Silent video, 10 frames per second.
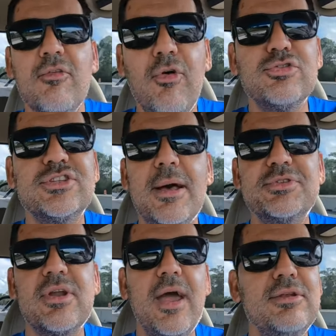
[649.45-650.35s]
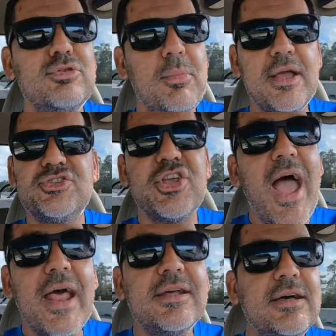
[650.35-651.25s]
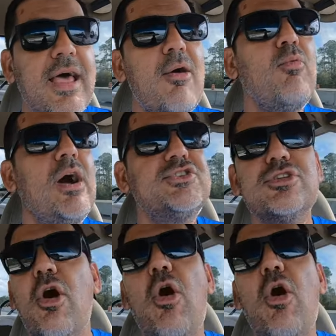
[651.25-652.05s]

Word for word: for subscribing to my channel and watching